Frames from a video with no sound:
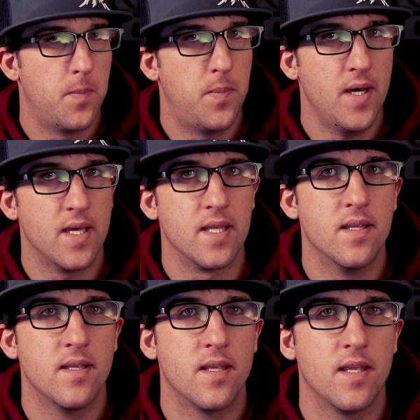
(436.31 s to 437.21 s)
But
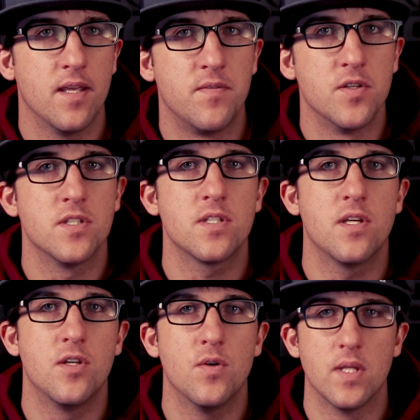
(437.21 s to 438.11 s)
if you're just
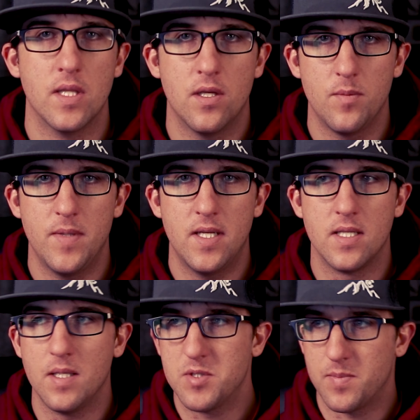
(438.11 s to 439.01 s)
going to do a little bit of
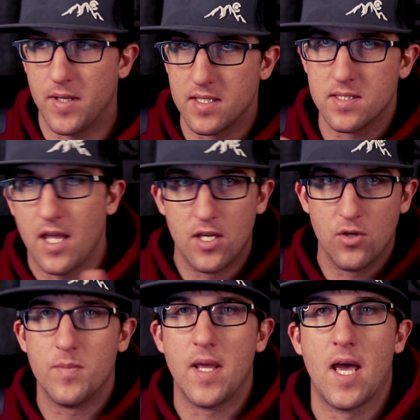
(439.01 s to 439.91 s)
deep space and
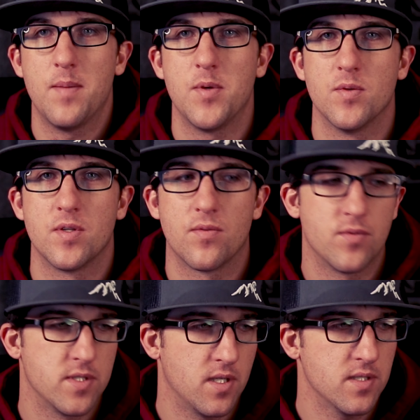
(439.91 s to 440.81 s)
you'd be happy with the
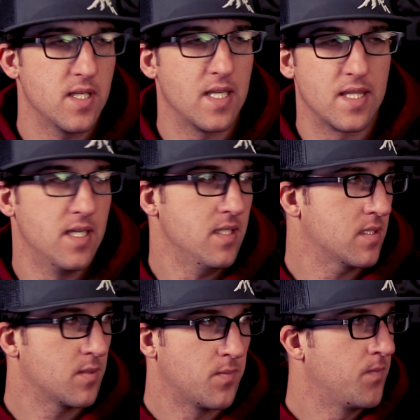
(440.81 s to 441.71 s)
results like
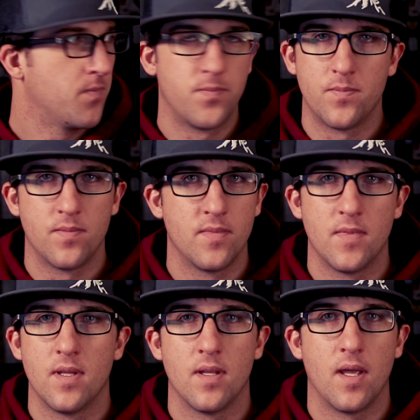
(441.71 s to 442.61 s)
this,
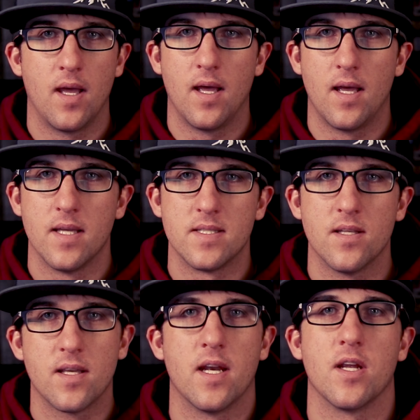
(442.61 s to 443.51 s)
I
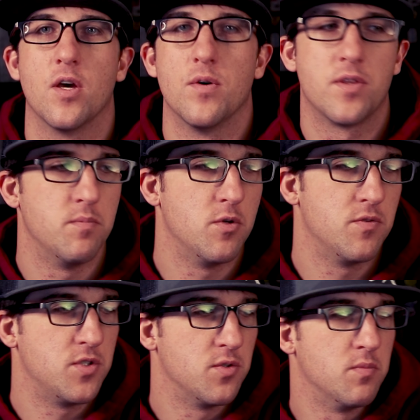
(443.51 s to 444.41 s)
still got to go with the Move
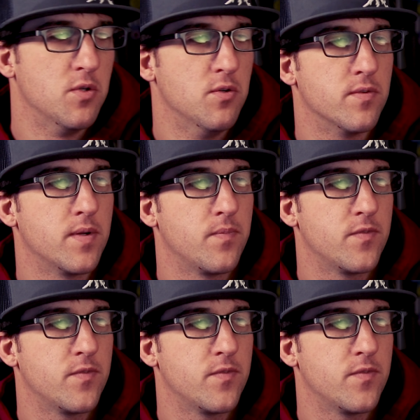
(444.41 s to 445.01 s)
Shoot Move.